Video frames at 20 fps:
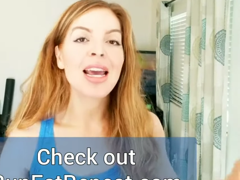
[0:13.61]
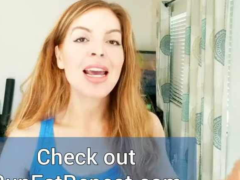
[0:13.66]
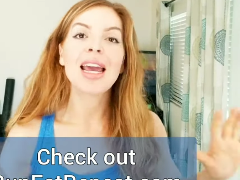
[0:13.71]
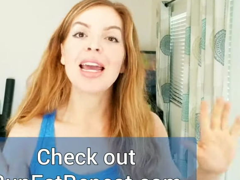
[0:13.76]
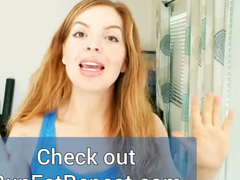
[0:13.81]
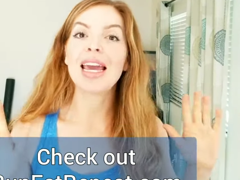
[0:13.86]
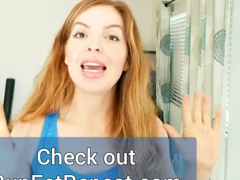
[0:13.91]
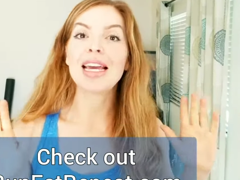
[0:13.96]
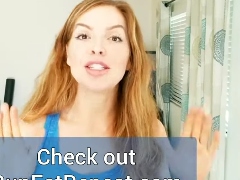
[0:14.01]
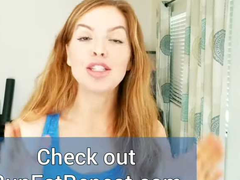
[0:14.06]

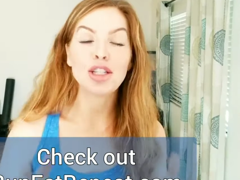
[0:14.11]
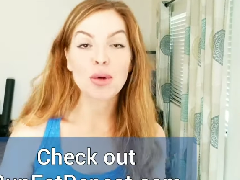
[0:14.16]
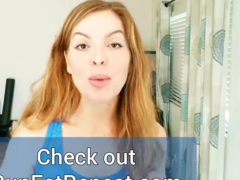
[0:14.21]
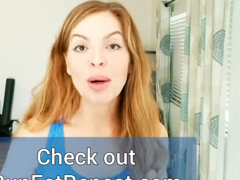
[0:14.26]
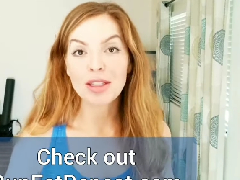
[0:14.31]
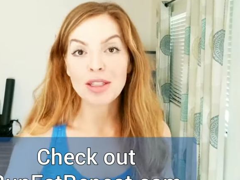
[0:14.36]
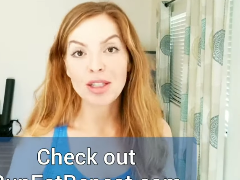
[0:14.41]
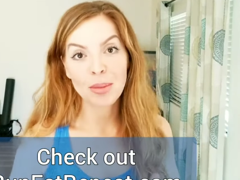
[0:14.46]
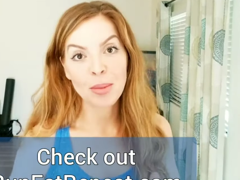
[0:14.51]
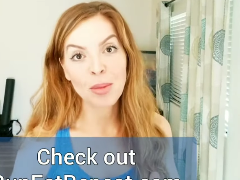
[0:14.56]
In case you
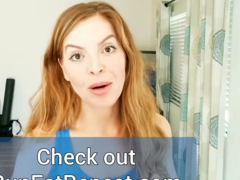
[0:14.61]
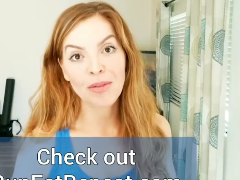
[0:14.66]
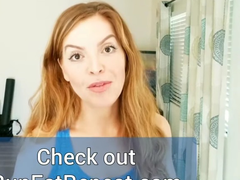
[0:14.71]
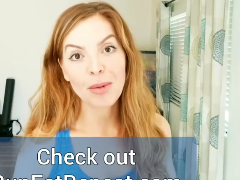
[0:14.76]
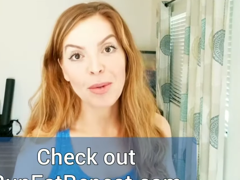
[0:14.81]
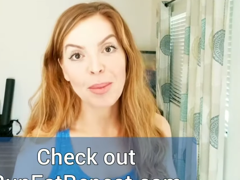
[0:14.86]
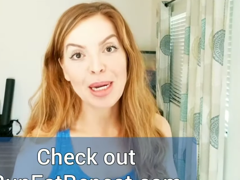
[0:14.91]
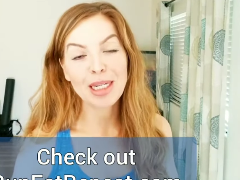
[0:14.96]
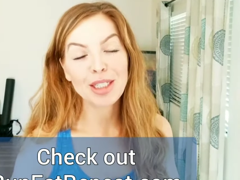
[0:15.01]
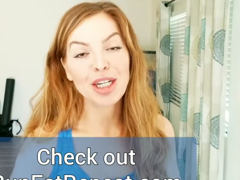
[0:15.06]
want some more
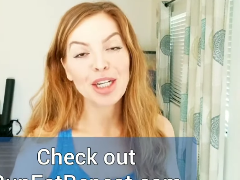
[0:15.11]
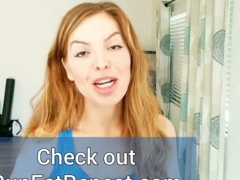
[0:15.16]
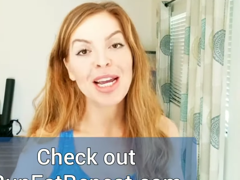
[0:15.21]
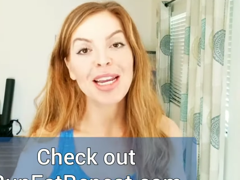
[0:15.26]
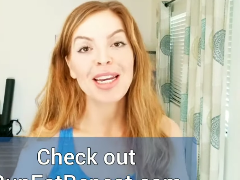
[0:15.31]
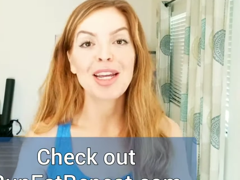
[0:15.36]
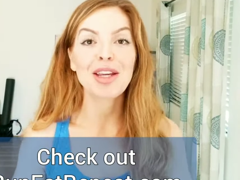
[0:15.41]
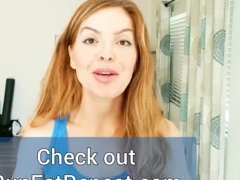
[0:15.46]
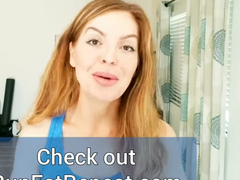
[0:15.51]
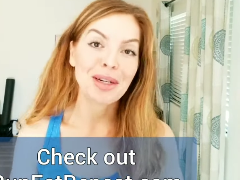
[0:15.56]

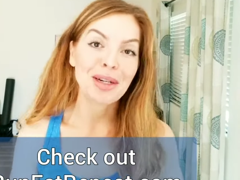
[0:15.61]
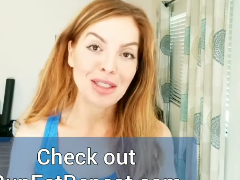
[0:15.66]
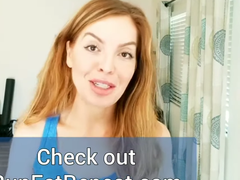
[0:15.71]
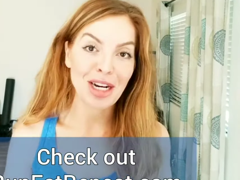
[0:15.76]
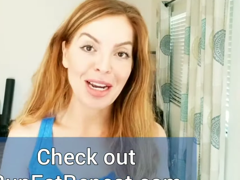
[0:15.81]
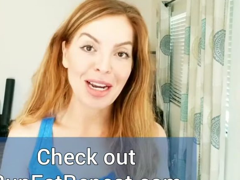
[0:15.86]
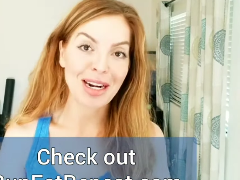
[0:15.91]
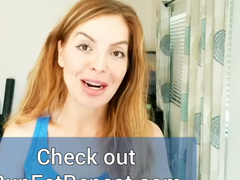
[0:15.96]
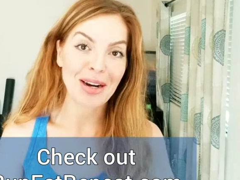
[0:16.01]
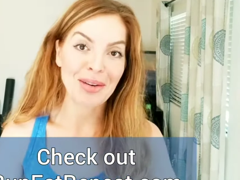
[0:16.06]
information, you can
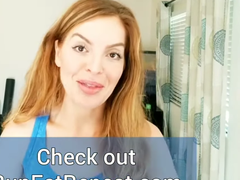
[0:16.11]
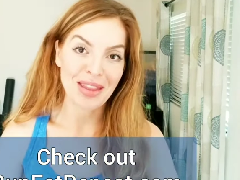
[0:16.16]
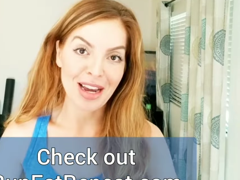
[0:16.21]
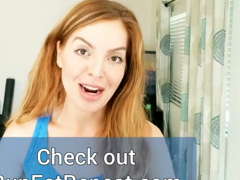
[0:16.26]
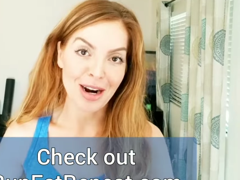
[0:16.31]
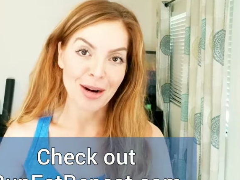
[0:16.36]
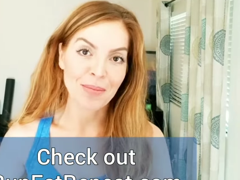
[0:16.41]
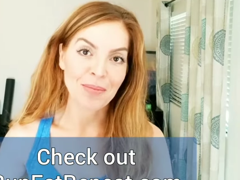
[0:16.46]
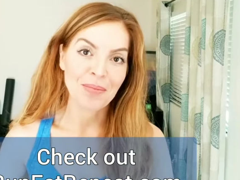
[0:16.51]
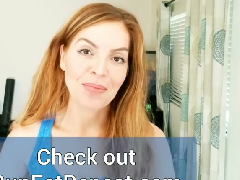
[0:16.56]
check it out
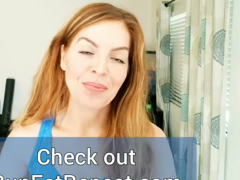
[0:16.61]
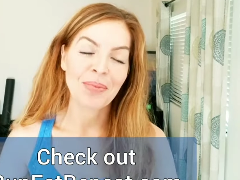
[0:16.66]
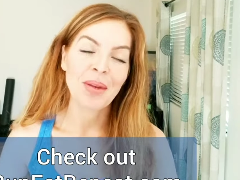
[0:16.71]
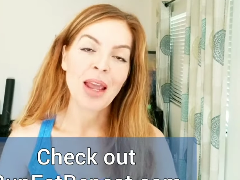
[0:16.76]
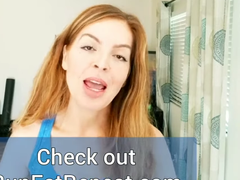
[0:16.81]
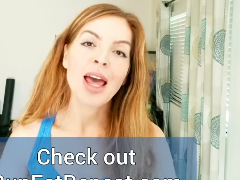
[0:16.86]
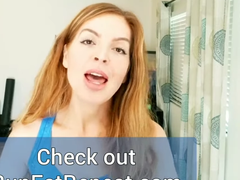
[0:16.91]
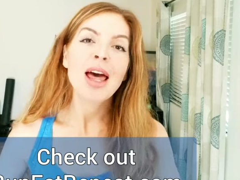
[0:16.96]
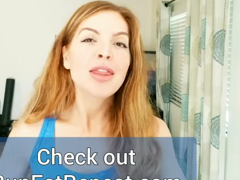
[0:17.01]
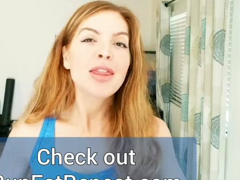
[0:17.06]
there.
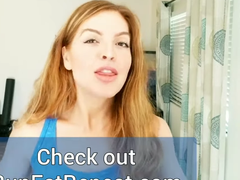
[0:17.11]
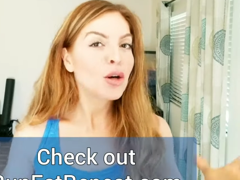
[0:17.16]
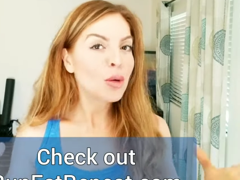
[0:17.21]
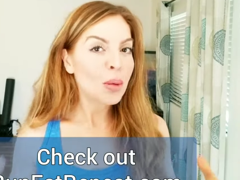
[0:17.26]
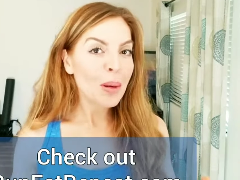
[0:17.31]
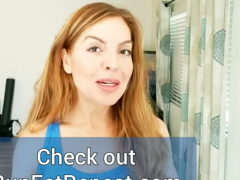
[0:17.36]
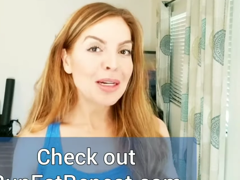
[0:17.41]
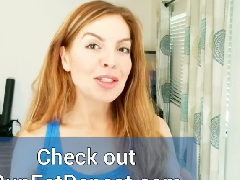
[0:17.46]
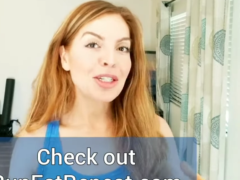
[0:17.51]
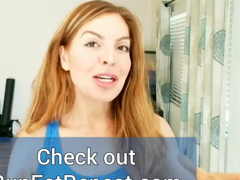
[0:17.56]
The
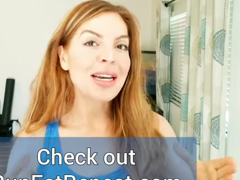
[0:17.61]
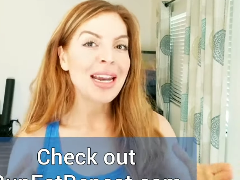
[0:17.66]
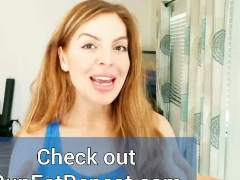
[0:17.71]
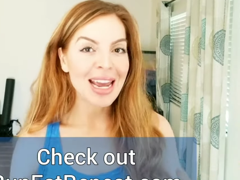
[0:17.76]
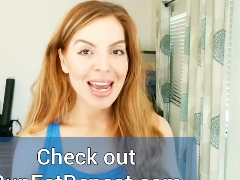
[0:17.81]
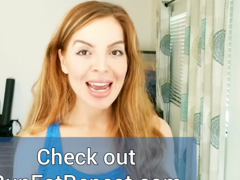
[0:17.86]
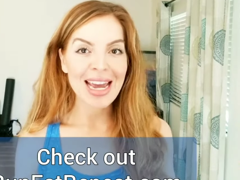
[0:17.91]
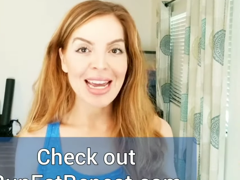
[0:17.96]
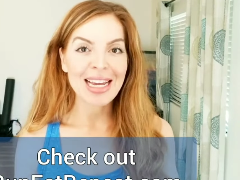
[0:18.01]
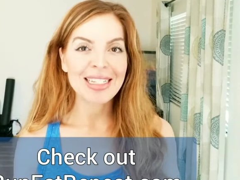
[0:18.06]
question
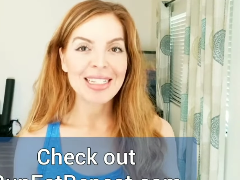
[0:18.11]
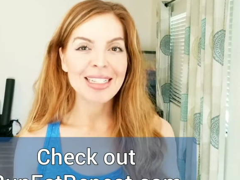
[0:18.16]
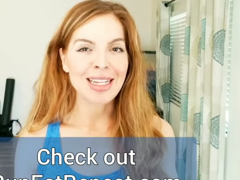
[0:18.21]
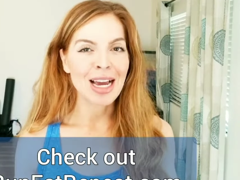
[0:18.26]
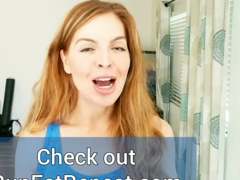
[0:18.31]
is,